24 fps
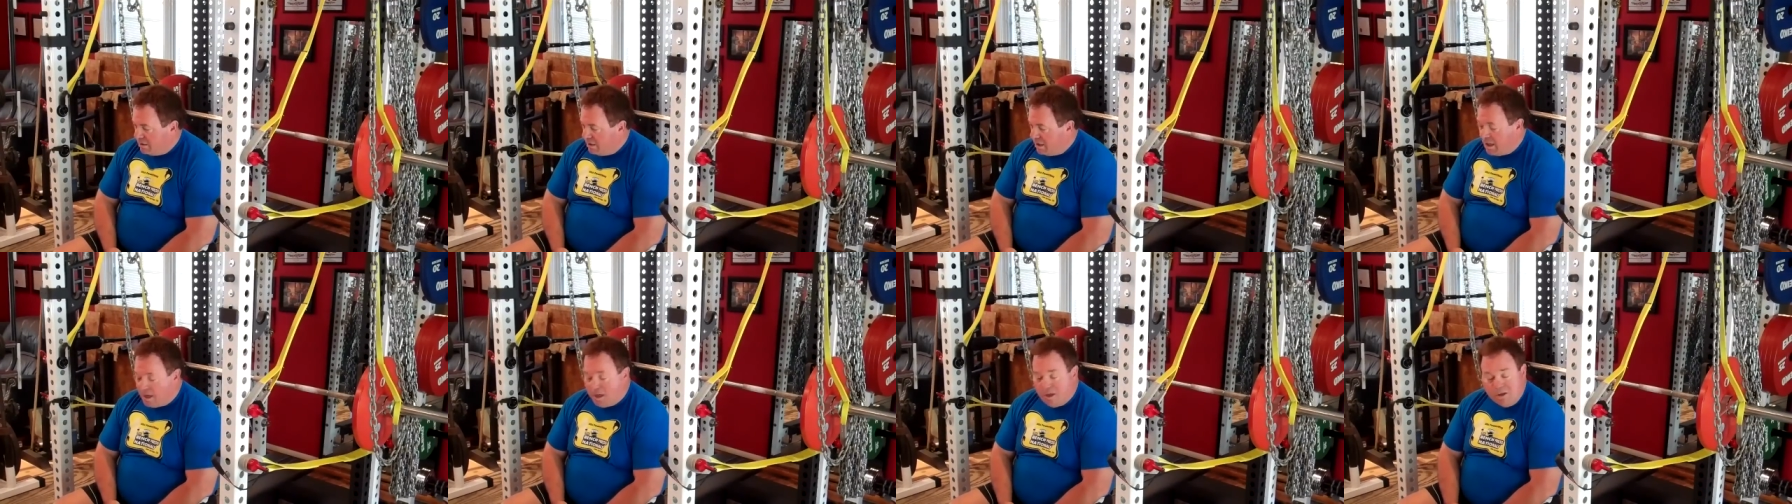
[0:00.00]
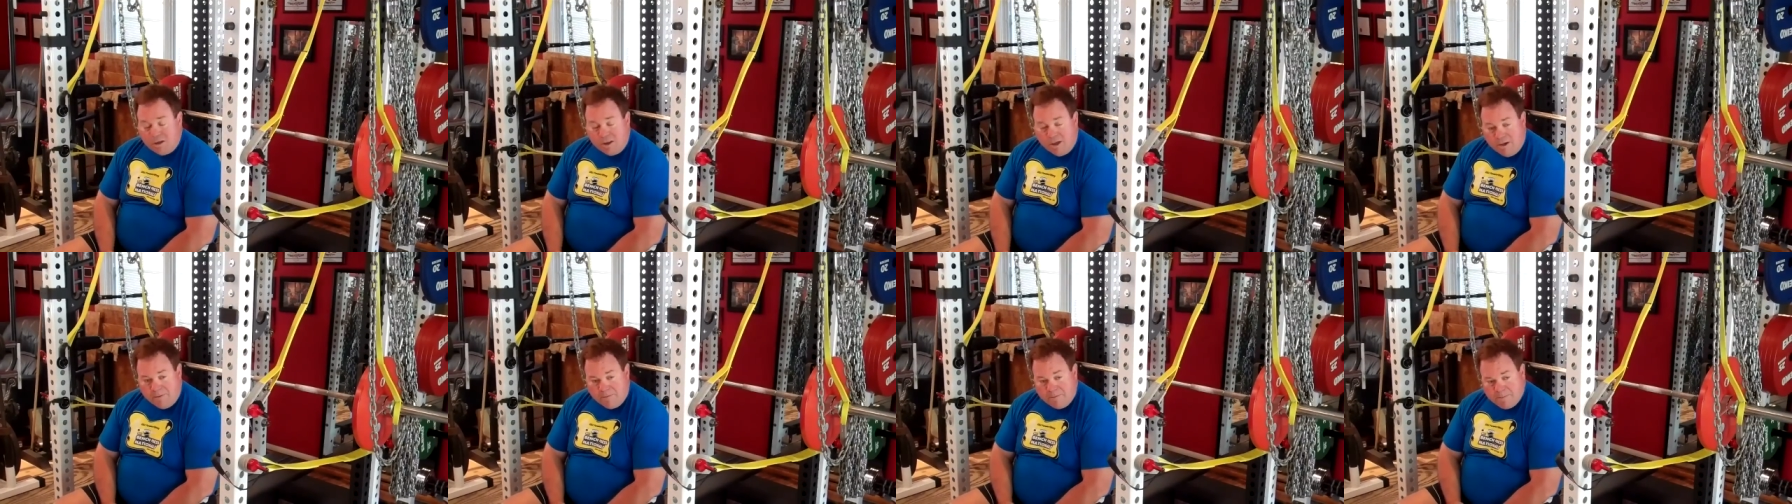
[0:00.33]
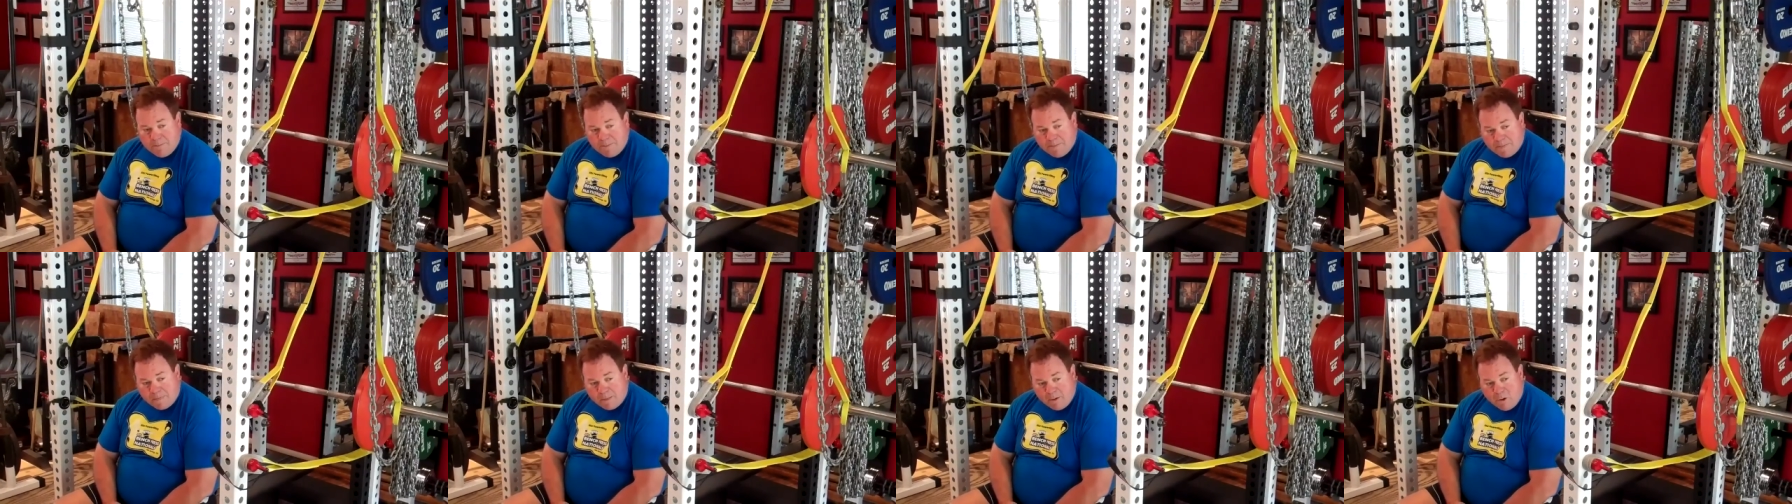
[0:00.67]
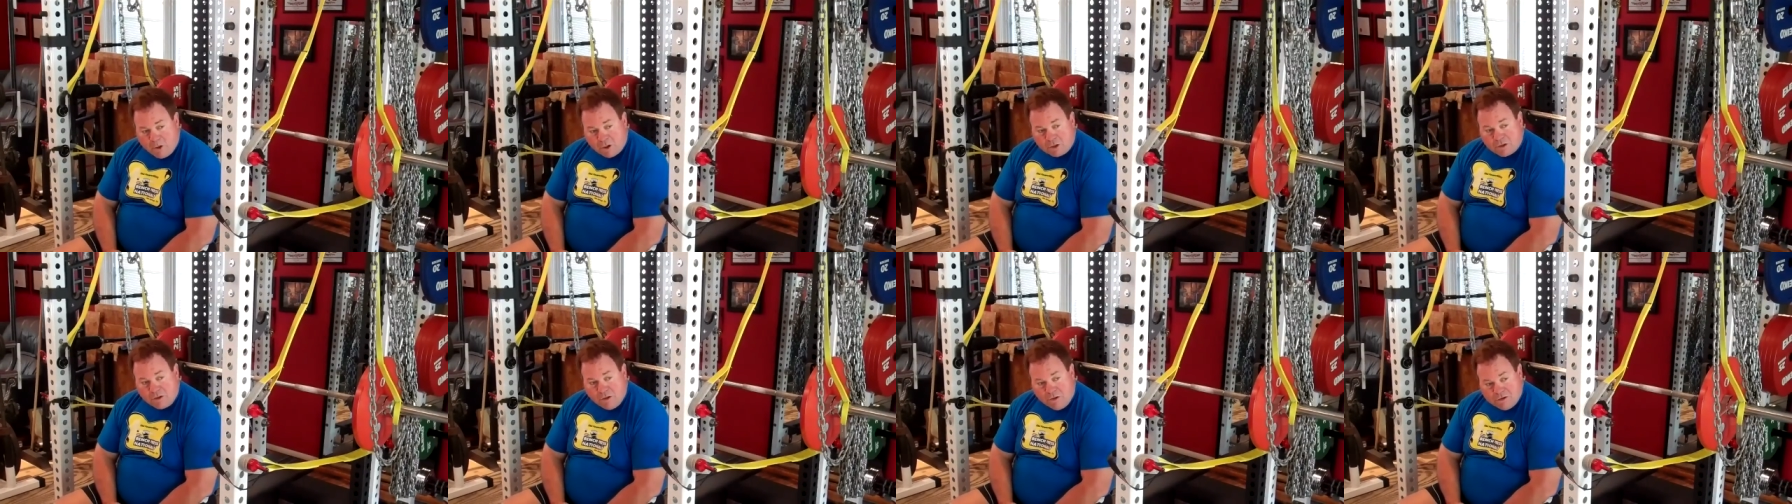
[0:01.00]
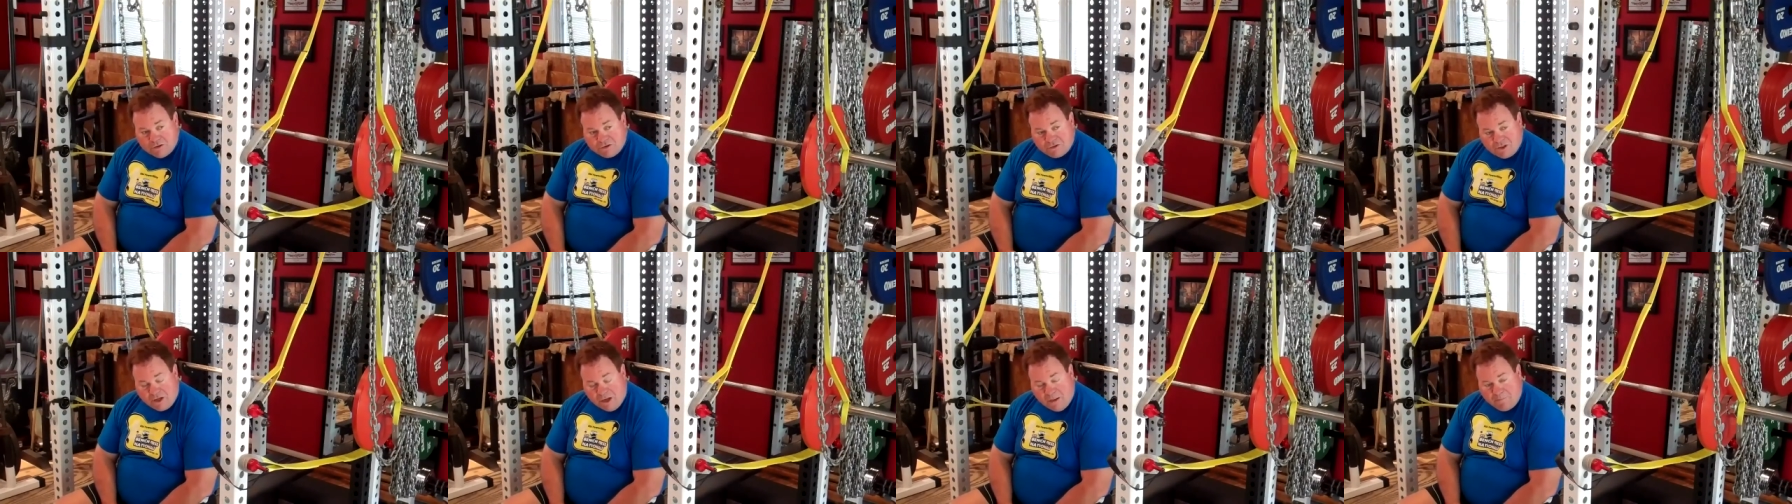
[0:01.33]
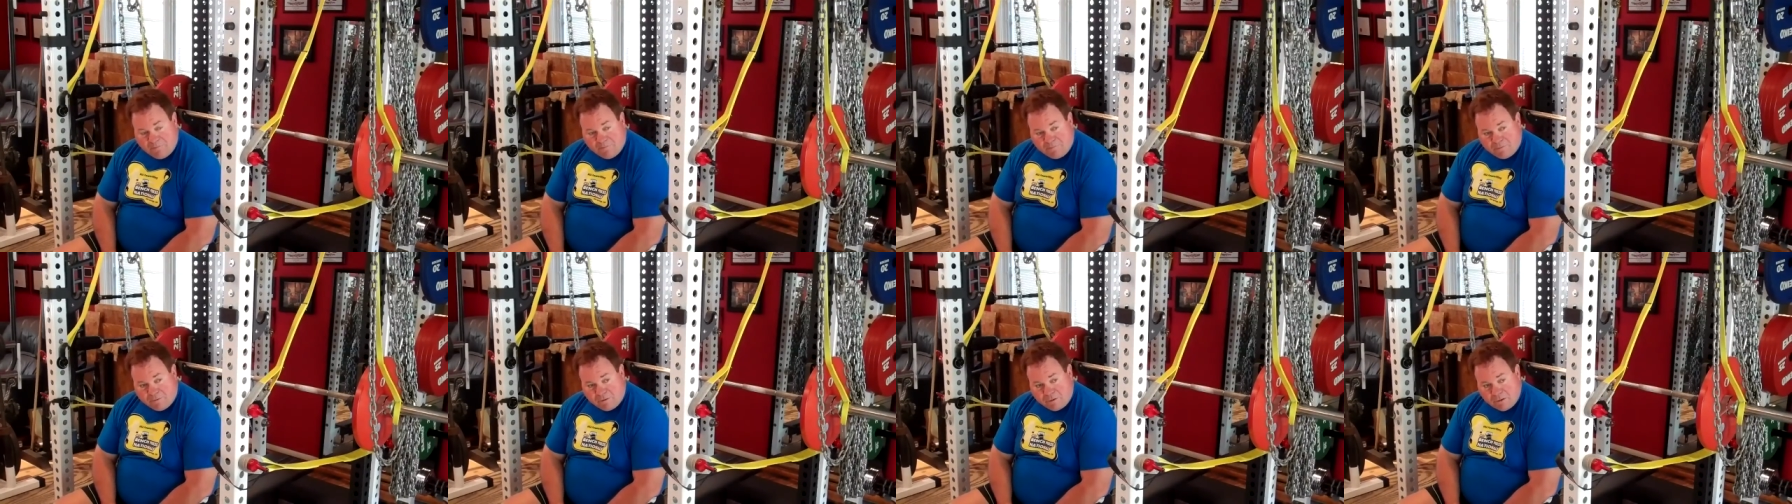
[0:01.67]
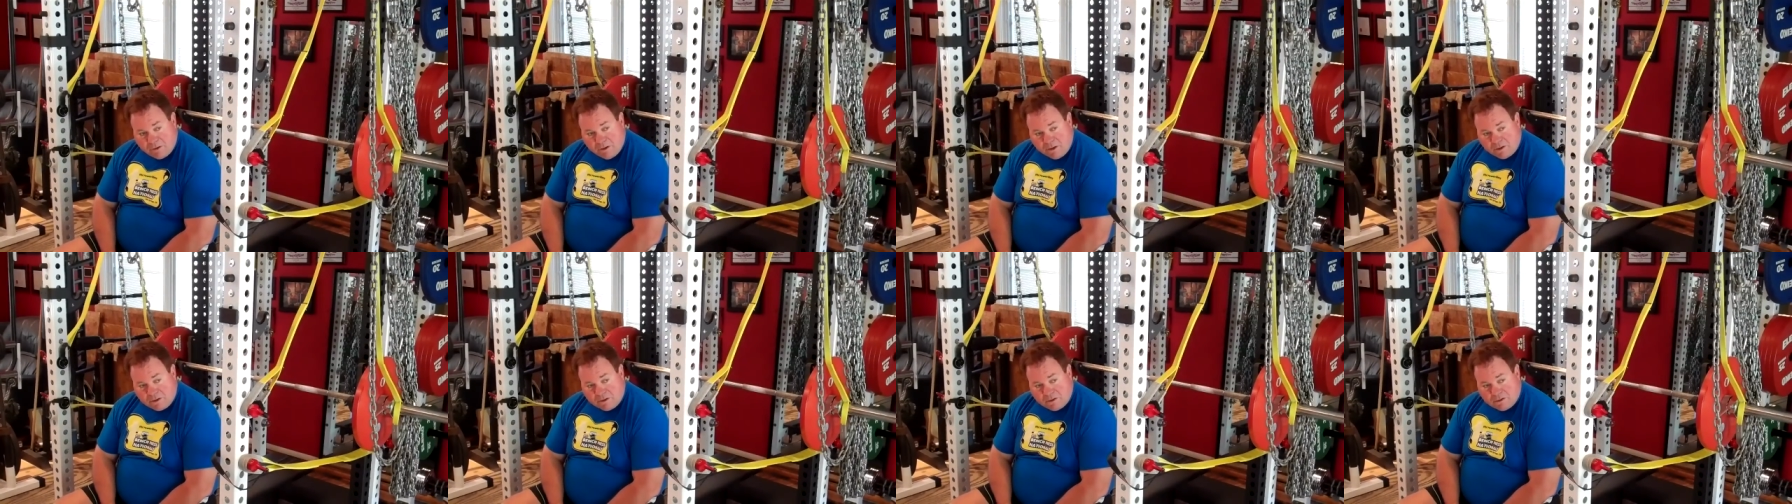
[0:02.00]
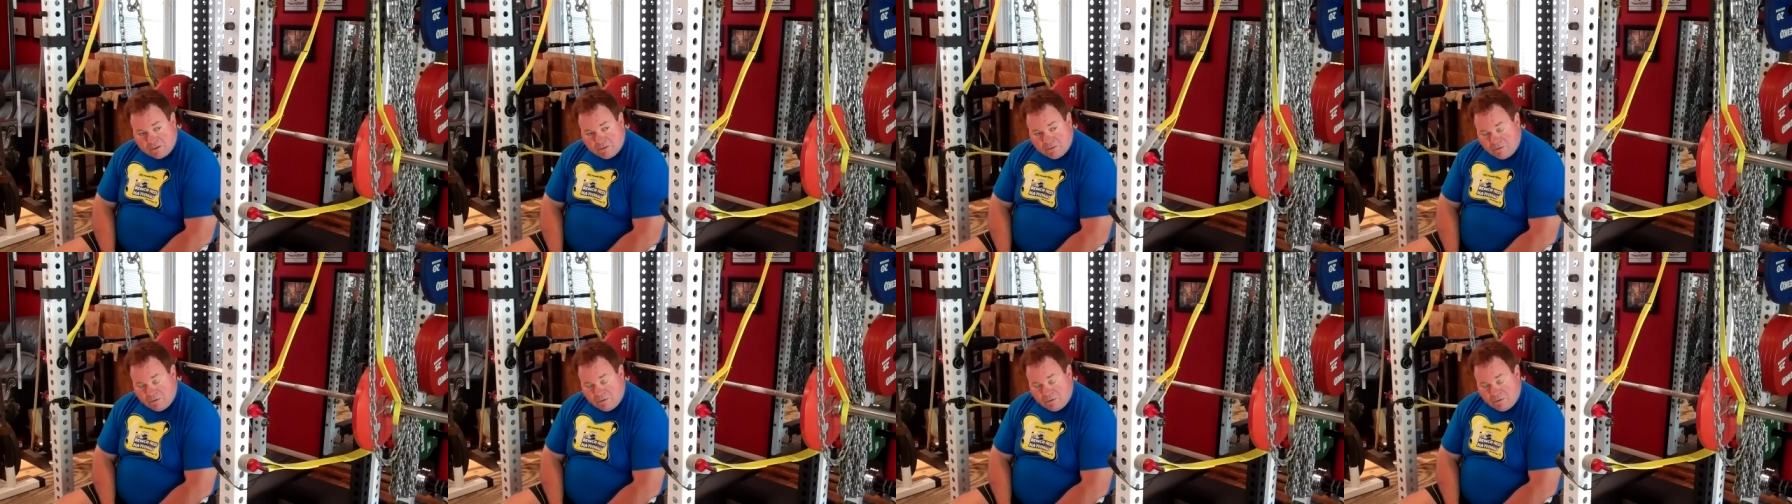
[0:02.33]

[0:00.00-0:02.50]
I'll hook those up for the